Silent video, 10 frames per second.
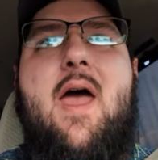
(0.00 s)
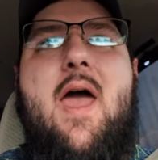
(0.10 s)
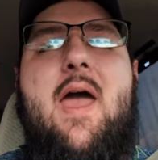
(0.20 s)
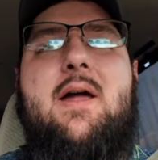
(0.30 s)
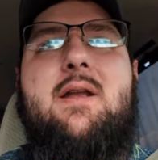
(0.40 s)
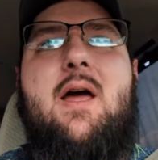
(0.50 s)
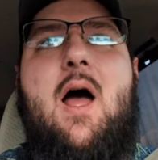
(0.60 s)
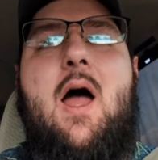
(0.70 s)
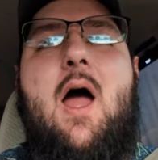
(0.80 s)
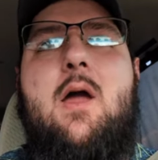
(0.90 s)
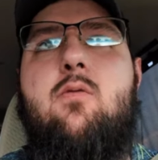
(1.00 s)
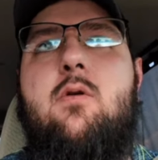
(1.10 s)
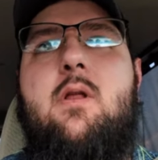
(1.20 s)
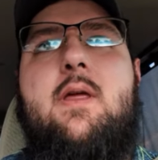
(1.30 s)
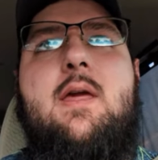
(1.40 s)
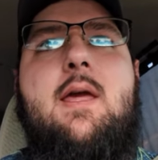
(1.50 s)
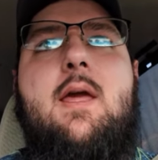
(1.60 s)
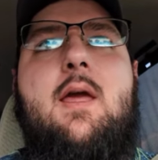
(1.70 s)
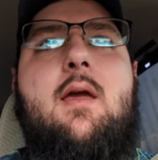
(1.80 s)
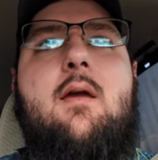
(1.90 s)
and I, I really,
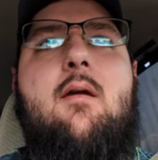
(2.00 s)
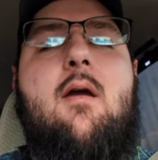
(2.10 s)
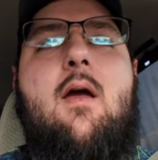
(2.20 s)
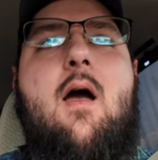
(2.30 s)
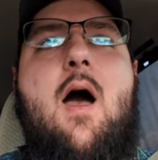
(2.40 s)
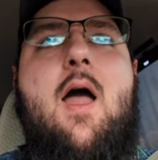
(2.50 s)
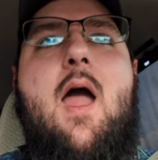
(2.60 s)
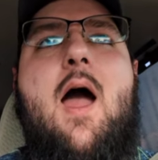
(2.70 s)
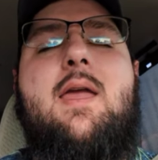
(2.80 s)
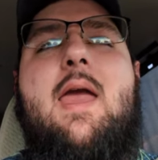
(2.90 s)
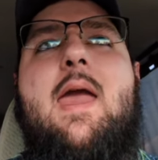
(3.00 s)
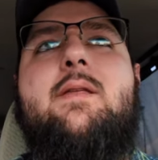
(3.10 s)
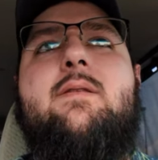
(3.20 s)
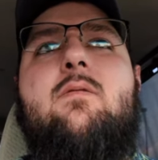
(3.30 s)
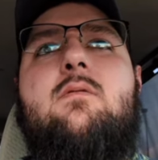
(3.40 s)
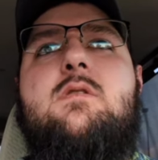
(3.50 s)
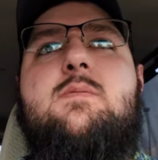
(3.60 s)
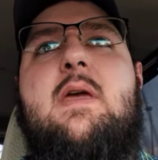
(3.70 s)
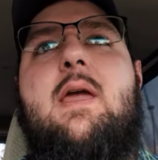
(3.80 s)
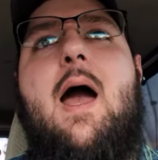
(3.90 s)
I, I can't
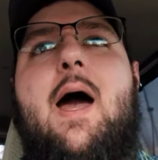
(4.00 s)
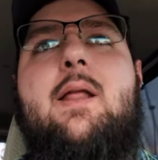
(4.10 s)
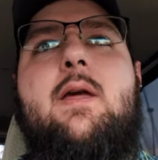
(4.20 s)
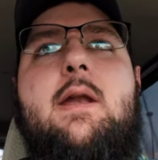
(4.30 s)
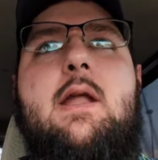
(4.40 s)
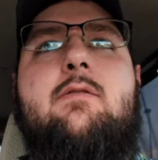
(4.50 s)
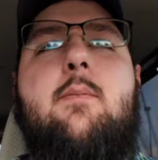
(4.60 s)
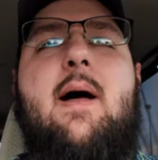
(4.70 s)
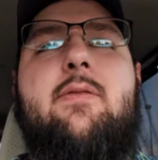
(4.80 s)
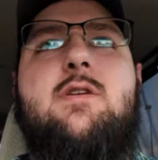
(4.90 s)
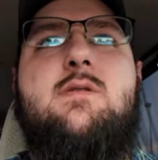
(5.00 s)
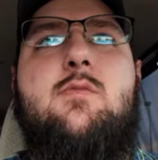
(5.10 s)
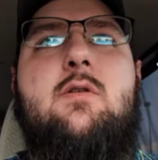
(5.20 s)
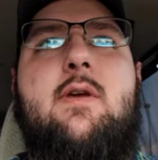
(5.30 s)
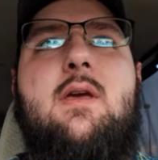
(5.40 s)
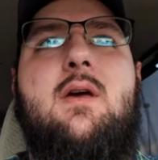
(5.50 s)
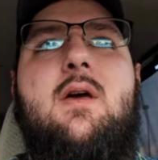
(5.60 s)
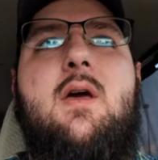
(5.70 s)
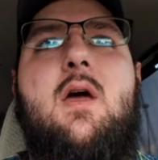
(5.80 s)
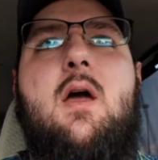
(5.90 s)
speak highly enough about this movie.
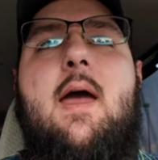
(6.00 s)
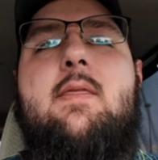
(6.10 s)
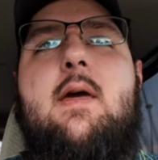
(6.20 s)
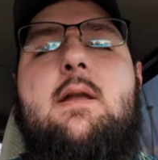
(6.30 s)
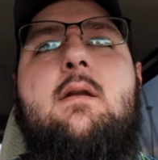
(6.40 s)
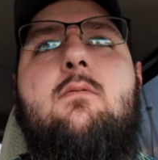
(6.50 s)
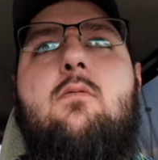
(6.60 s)
And then